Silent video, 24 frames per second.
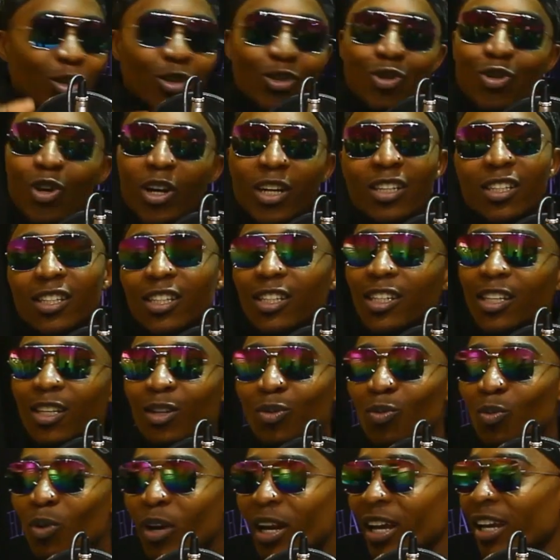trying to
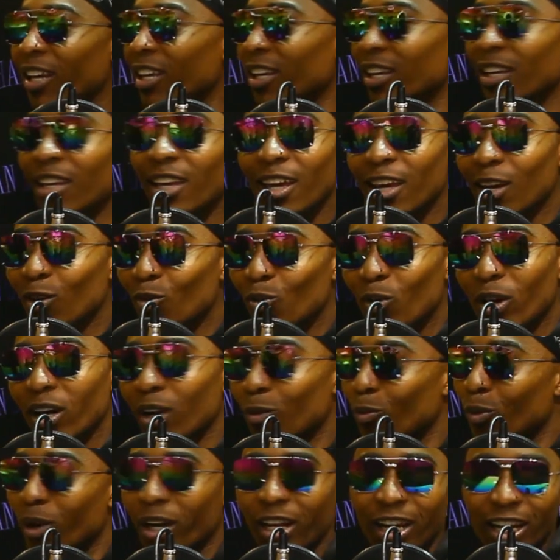see what I can get,
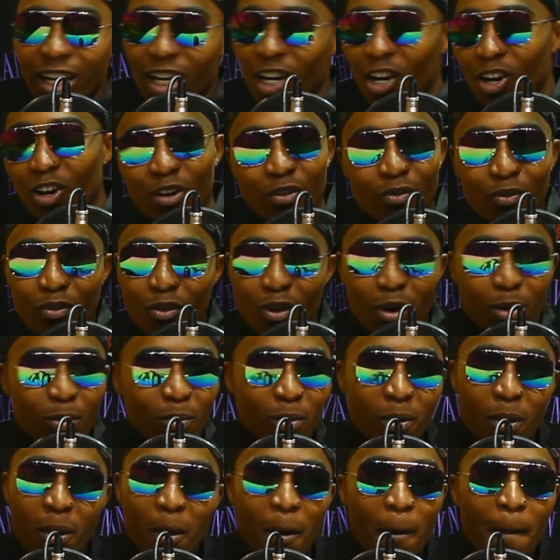what I can learn
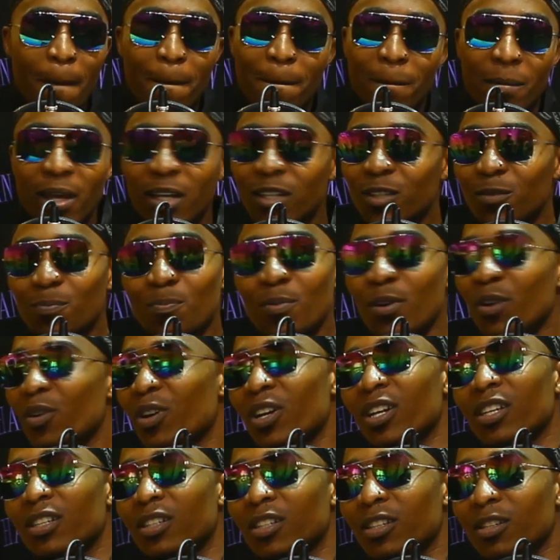from
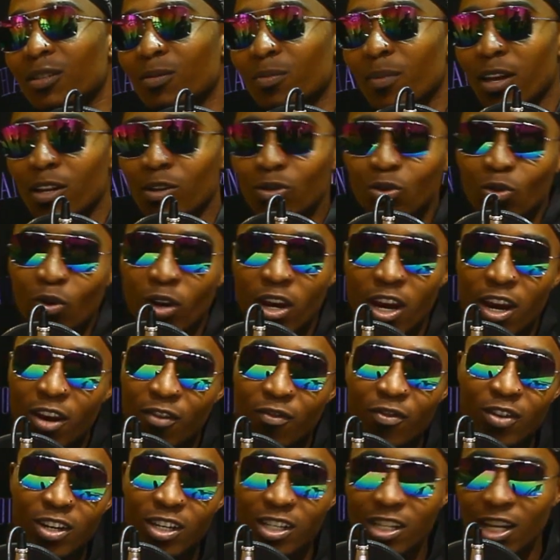experiences, man. So
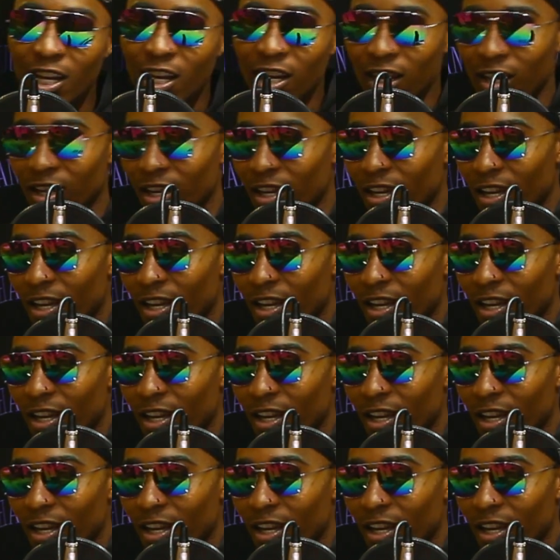every day,